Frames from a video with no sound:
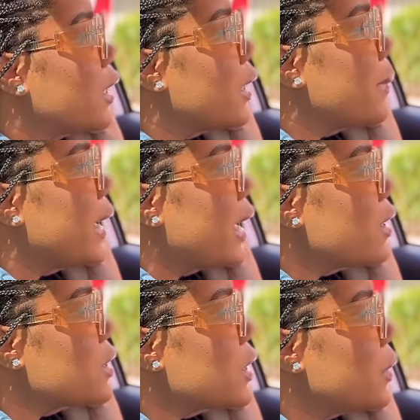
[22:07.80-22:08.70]
May I
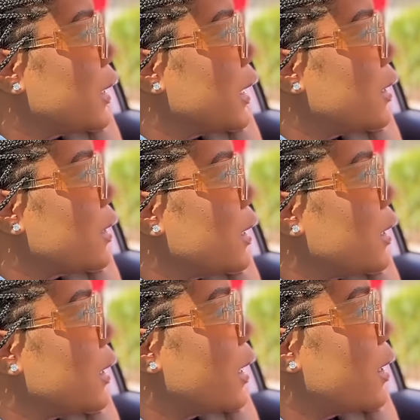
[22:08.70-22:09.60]
also get
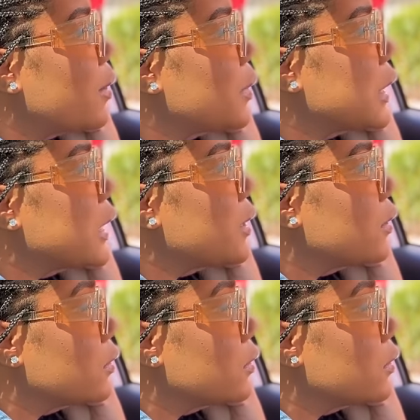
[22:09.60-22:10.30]
the um? Hold on one